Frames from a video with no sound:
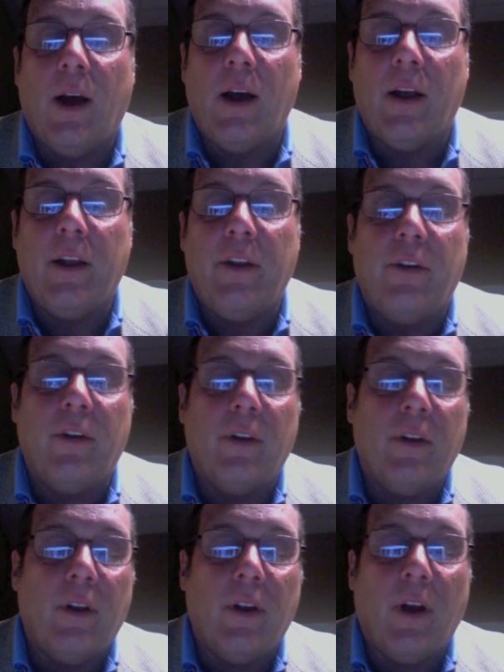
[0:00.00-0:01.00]
He
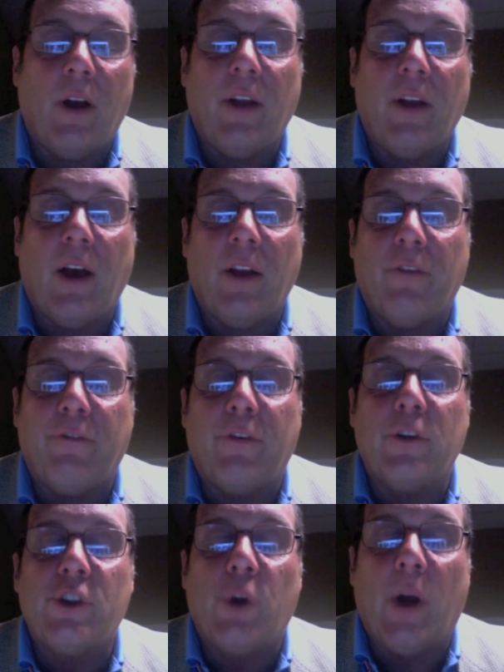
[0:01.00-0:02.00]
on the
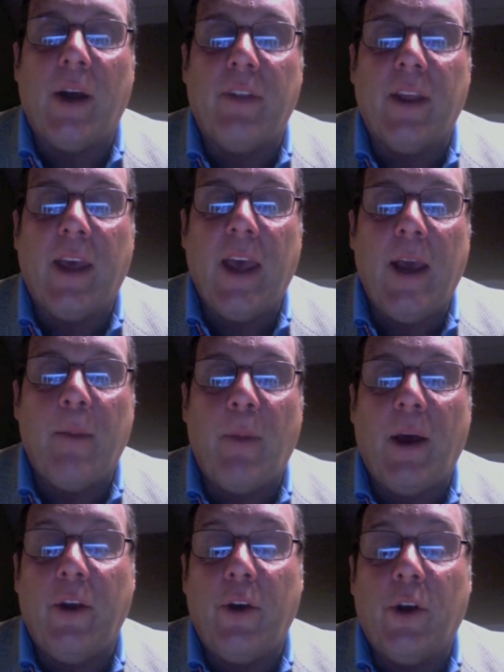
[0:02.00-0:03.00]
first drive of the game,
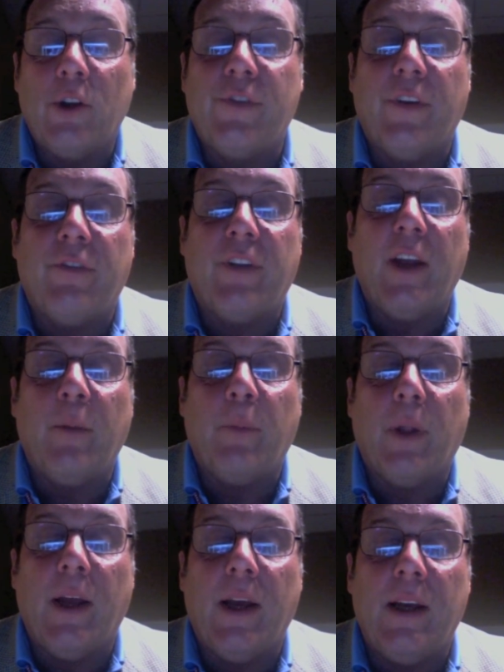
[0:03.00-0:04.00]
IU goes 15
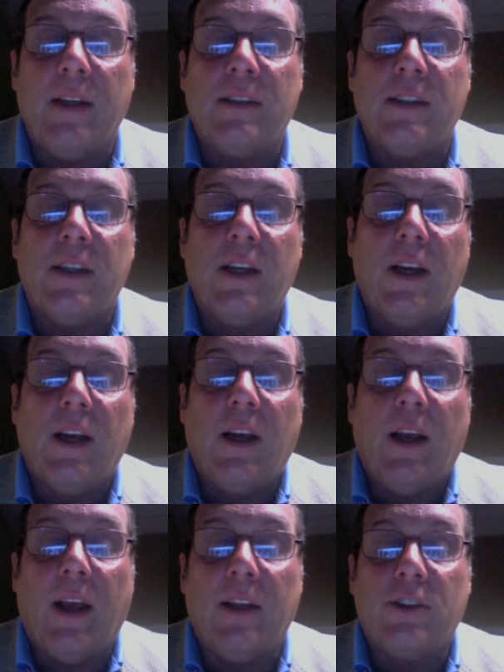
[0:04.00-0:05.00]
plays
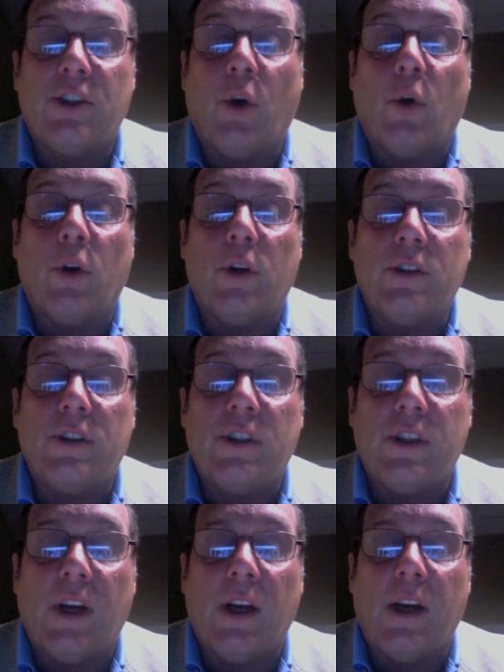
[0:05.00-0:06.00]
and
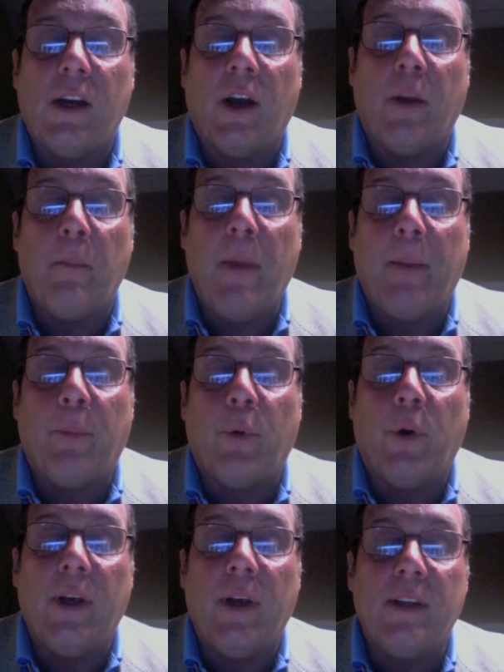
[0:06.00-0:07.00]
scores on a Matt
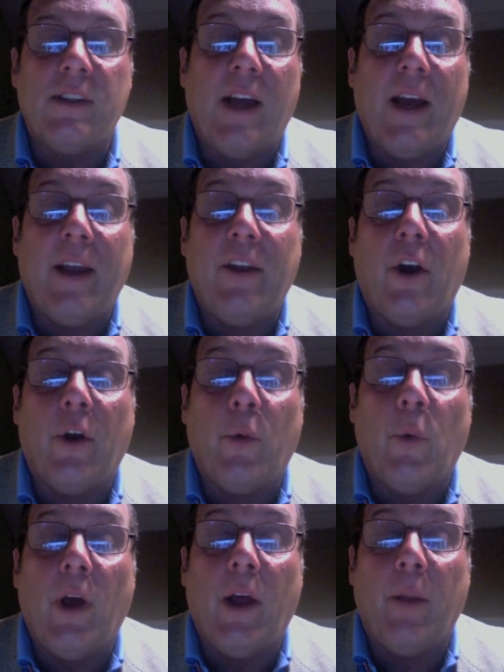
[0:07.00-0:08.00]
Perez 9-yard
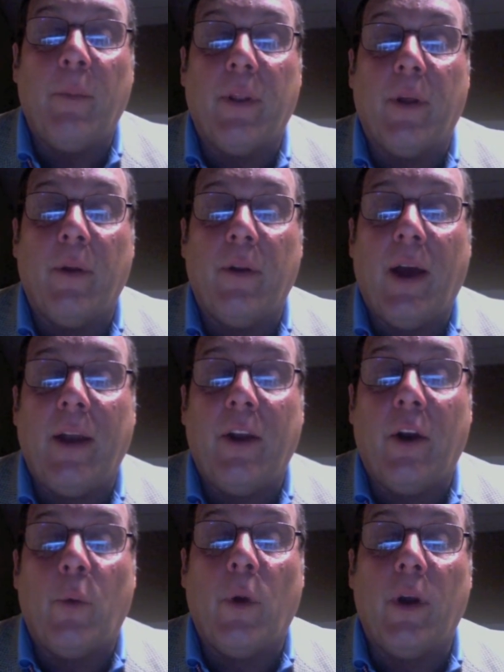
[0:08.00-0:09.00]
run. But the
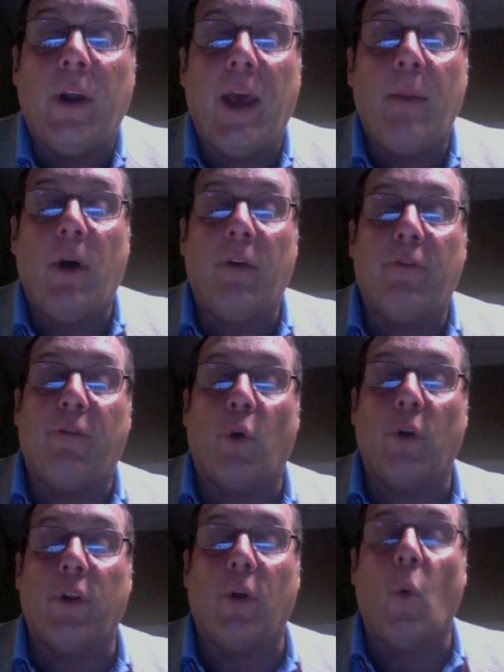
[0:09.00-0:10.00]
9-yard run came on
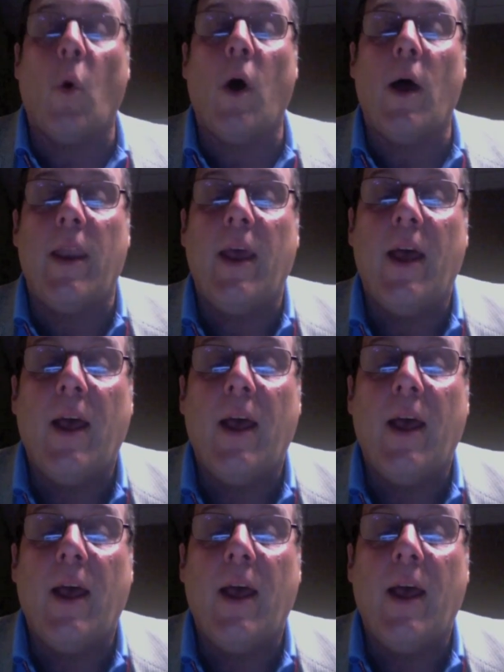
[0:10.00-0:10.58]
4th and 1